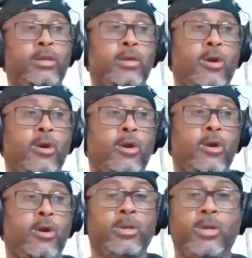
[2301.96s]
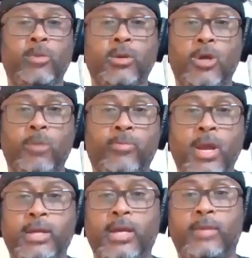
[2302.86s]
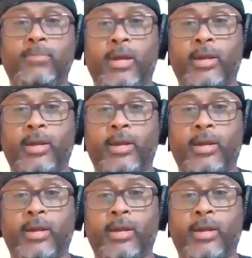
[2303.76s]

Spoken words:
Kobe Bryant came back.